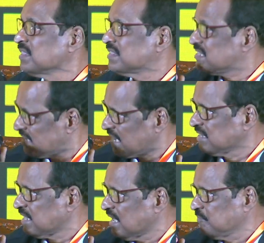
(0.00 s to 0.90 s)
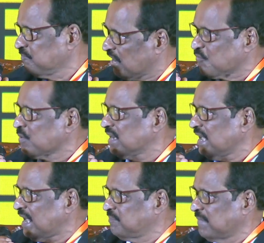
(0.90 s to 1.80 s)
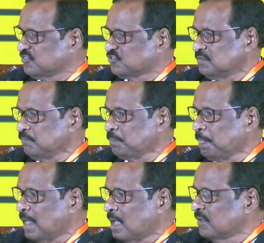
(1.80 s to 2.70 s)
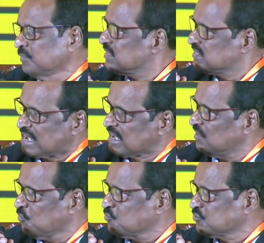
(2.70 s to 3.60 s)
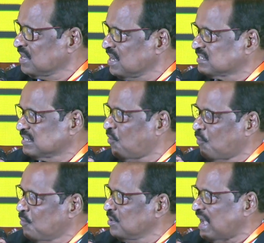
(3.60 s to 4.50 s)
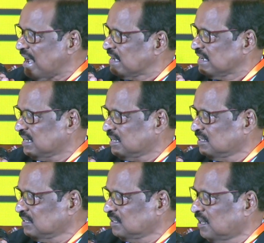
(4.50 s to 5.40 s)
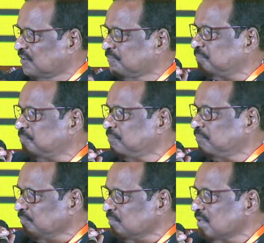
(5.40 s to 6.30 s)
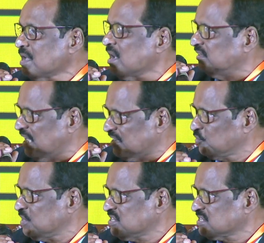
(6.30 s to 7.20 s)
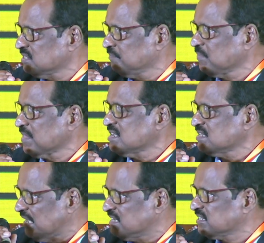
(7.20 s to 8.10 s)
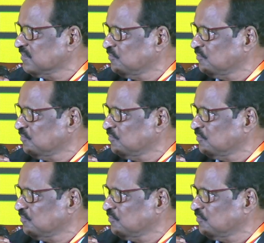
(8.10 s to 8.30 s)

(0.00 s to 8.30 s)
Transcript: The second thing, very quickly I'll mention, the second notion is the whole idea of desolation, sense of